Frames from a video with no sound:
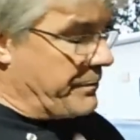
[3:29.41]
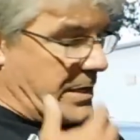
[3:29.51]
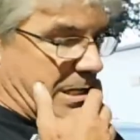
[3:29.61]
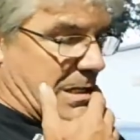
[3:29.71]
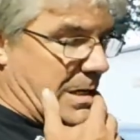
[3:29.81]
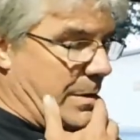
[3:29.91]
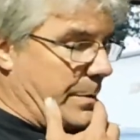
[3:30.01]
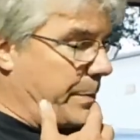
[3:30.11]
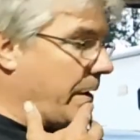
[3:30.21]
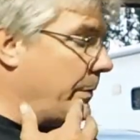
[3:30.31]
That's another
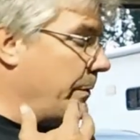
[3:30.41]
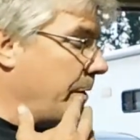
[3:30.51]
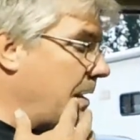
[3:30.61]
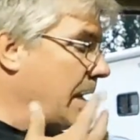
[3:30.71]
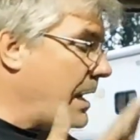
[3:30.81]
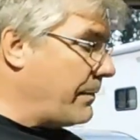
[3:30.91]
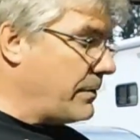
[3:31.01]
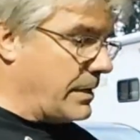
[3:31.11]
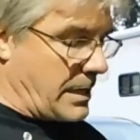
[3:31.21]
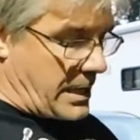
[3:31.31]
problem that you have
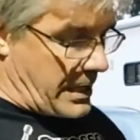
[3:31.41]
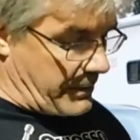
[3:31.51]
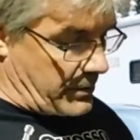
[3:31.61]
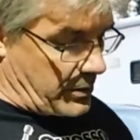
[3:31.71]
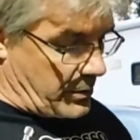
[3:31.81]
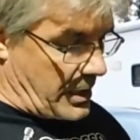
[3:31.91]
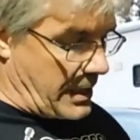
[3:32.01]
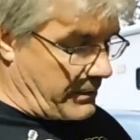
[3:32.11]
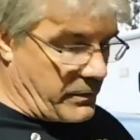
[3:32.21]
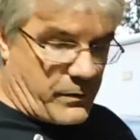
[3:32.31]
that I have to do. I
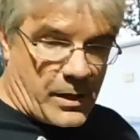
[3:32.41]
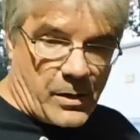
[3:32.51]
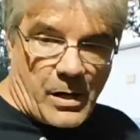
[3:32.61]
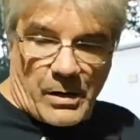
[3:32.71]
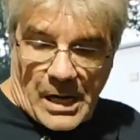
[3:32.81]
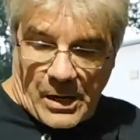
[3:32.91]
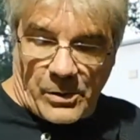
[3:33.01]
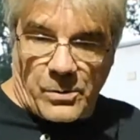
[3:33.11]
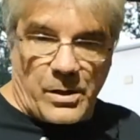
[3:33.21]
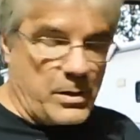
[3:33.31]
have to figure out how to
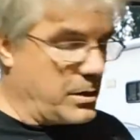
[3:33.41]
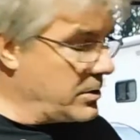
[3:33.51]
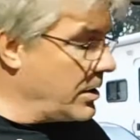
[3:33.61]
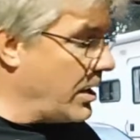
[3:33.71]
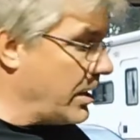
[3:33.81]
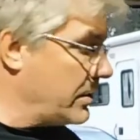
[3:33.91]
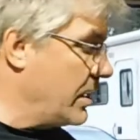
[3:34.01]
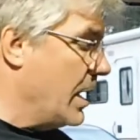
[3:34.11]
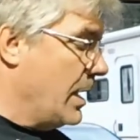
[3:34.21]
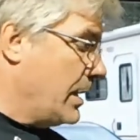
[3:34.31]
run the exhaust.
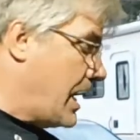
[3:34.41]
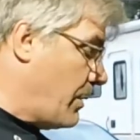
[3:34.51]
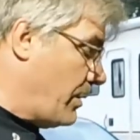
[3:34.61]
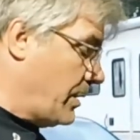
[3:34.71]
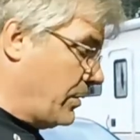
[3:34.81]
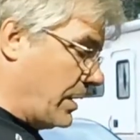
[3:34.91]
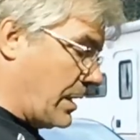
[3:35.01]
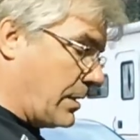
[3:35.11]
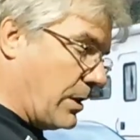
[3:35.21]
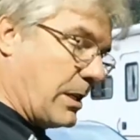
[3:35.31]
Can't really do that
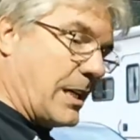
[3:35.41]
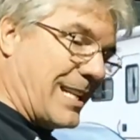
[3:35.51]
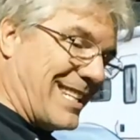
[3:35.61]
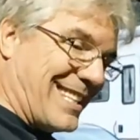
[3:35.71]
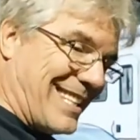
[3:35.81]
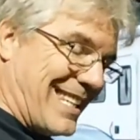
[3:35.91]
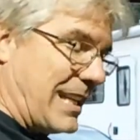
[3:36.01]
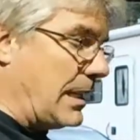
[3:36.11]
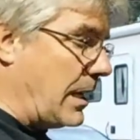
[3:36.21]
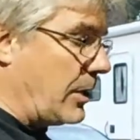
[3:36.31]
until you get it in
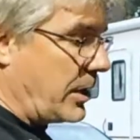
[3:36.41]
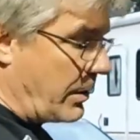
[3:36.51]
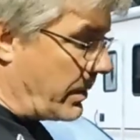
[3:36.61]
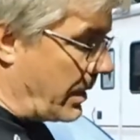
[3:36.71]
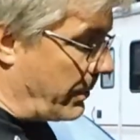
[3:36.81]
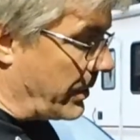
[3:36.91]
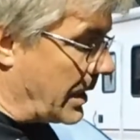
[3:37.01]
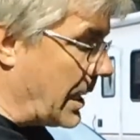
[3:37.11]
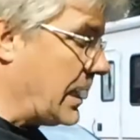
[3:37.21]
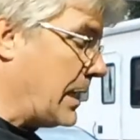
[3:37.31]
there. You can come up with an
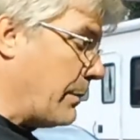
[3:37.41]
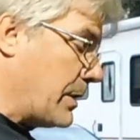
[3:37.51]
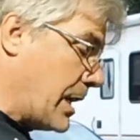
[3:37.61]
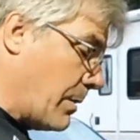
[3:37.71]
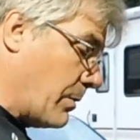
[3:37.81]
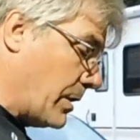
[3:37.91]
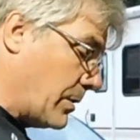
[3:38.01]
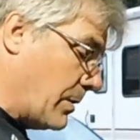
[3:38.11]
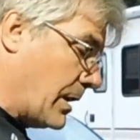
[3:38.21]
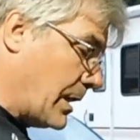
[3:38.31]
idea, but you can't really
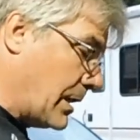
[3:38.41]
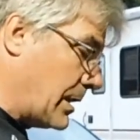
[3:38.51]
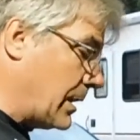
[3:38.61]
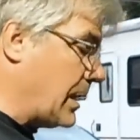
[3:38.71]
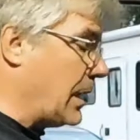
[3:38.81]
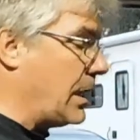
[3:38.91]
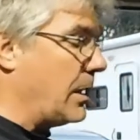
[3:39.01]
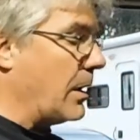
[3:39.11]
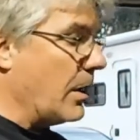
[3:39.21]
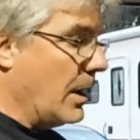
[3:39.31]
do anything until you get in
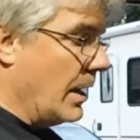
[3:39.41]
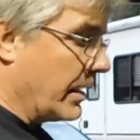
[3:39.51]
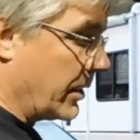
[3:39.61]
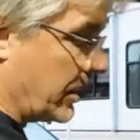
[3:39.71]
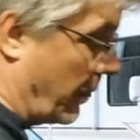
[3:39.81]
there. Because you